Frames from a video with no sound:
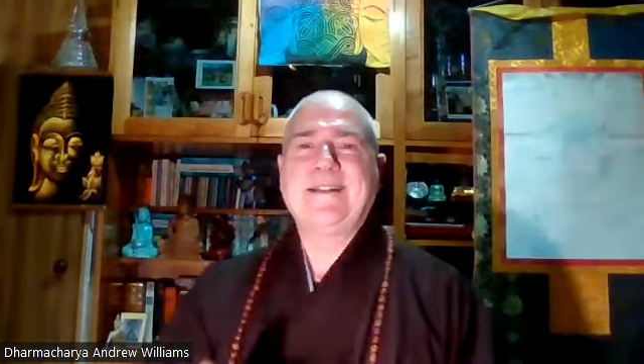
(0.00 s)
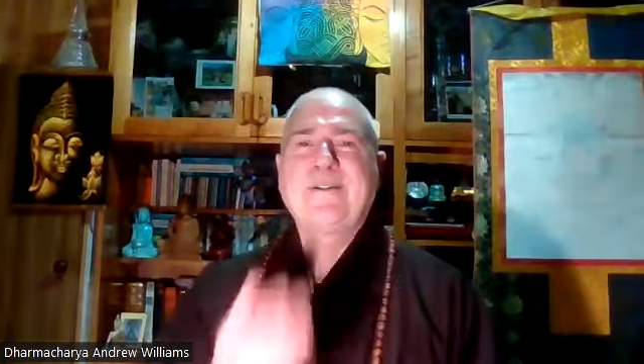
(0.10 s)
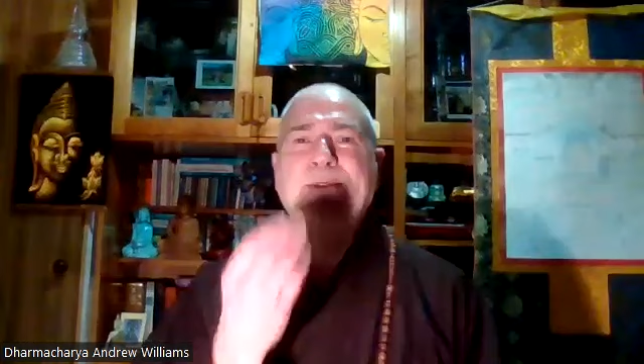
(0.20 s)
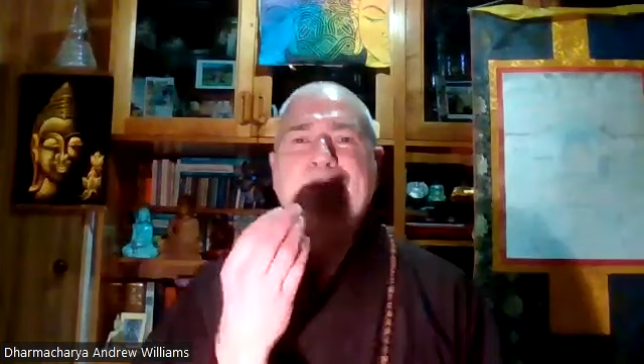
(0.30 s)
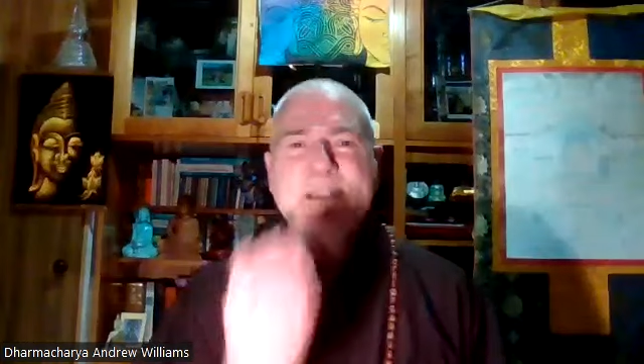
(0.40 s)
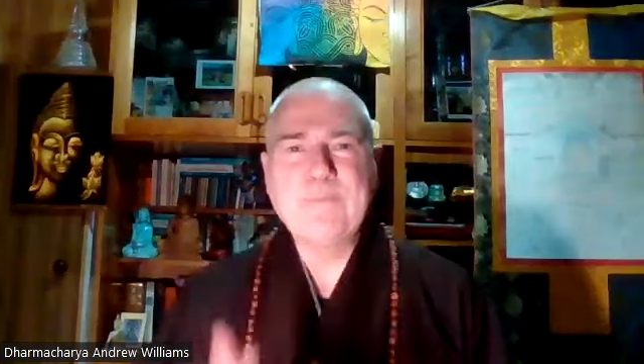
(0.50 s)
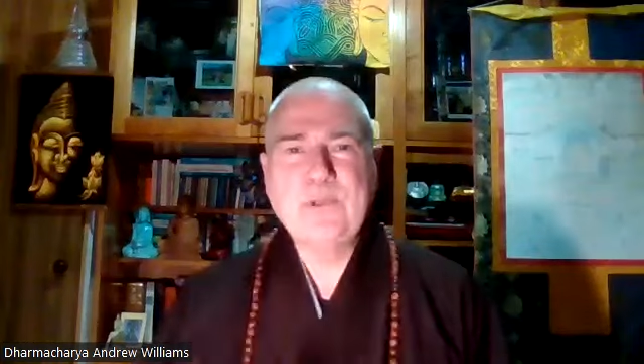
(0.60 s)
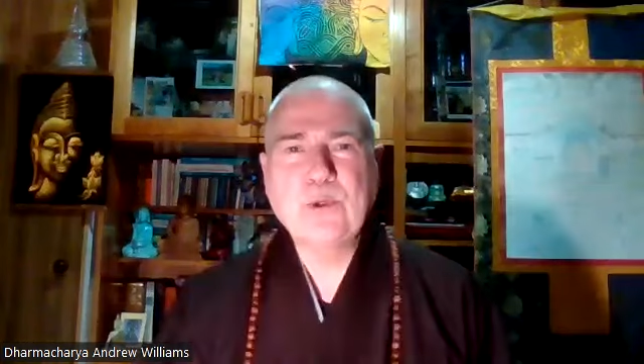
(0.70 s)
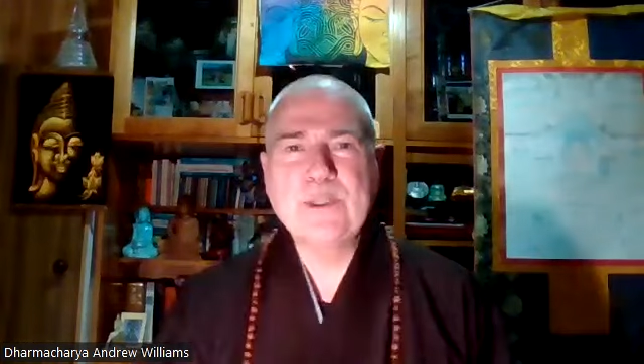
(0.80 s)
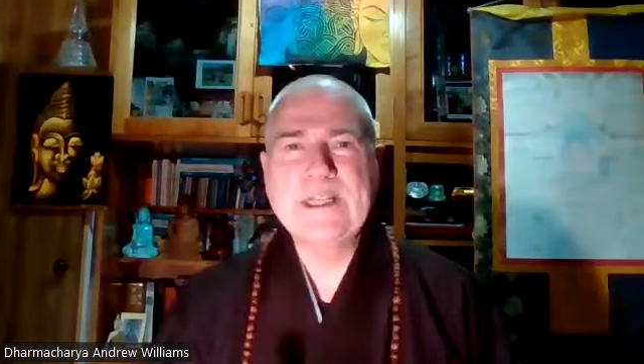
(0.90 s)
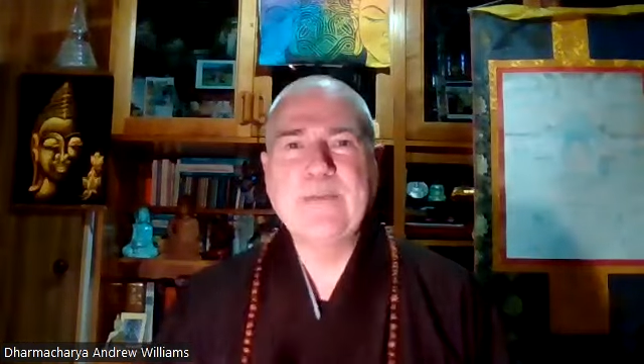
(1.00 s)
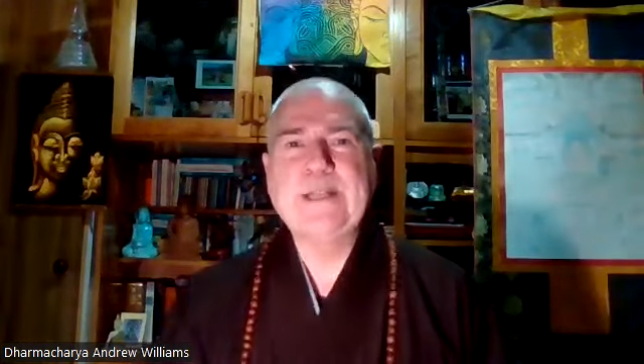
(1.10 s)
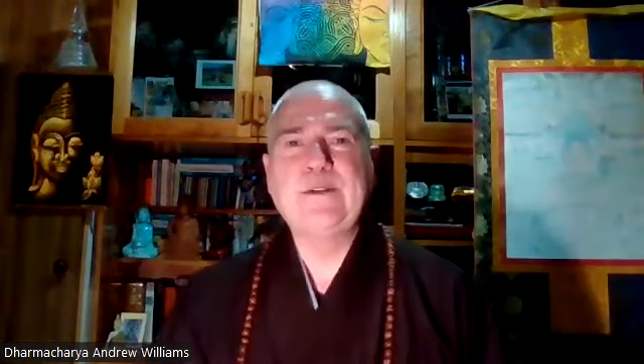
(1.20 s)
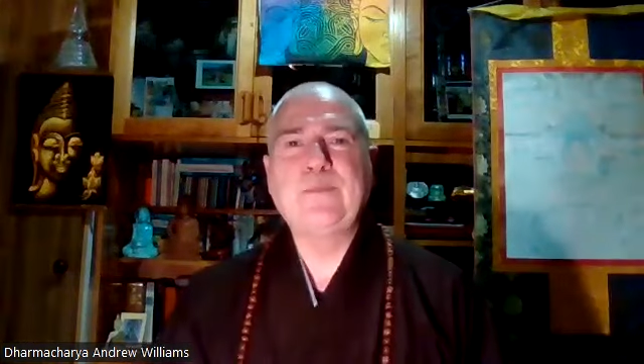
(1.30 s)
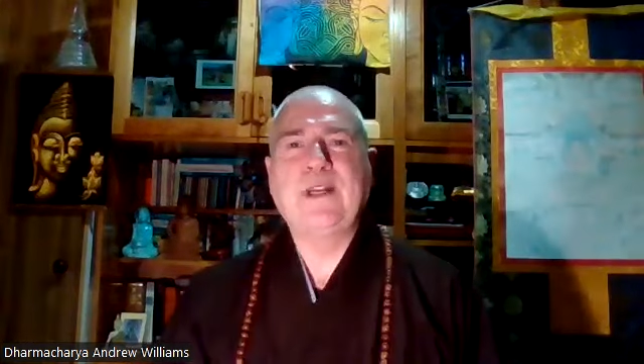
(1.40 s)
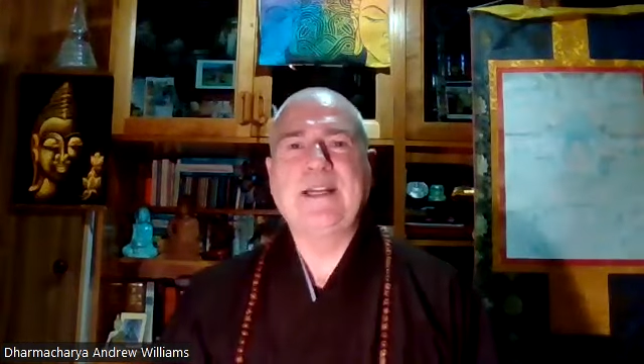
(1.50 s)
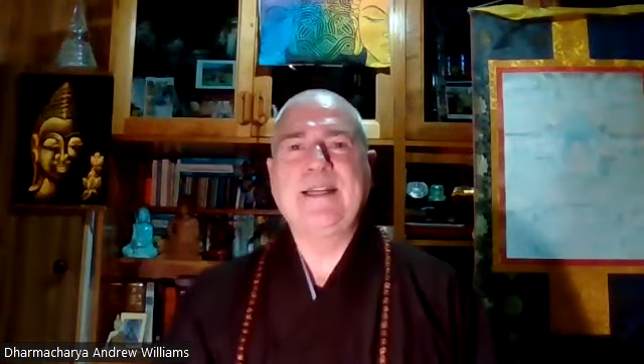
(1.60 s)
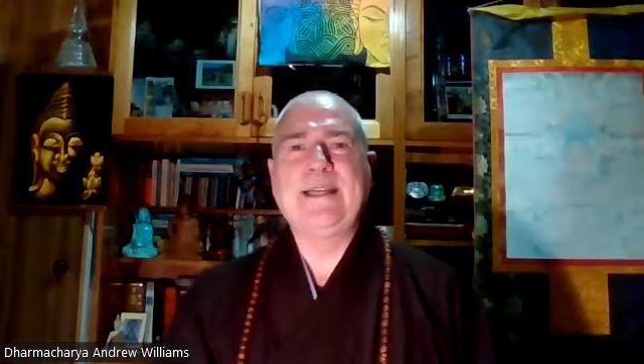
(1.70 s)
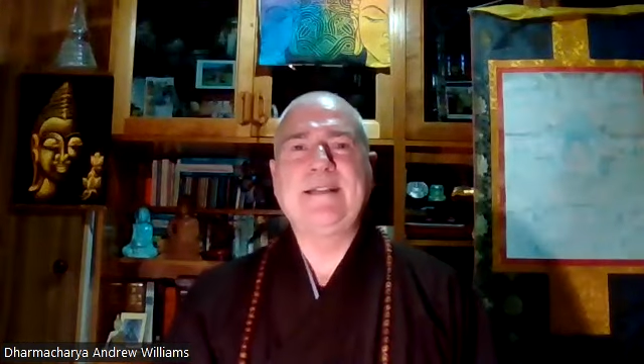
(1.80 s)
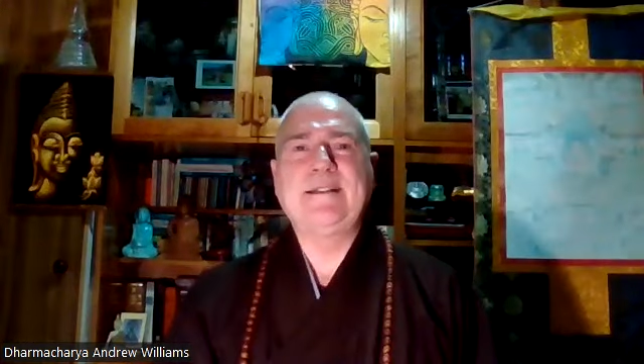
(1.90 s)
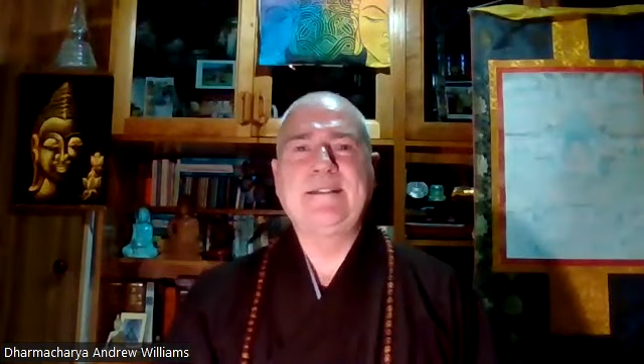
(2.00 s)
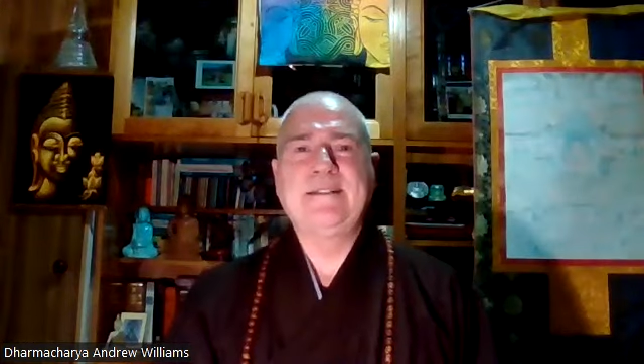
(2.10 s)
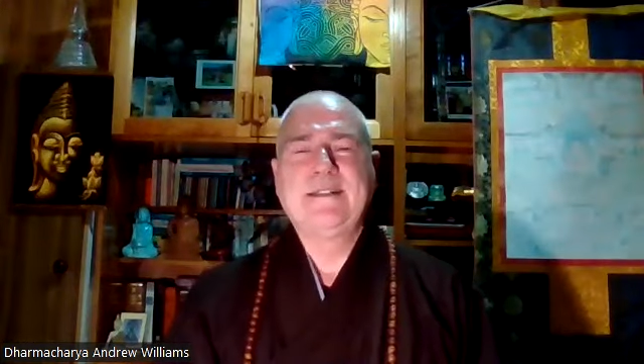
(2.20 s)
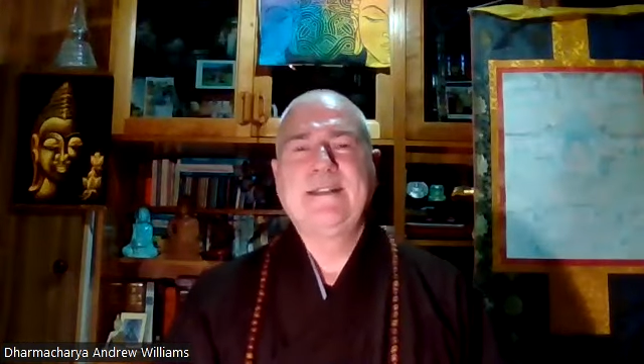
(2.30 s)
Three wisdom tools coming into play again.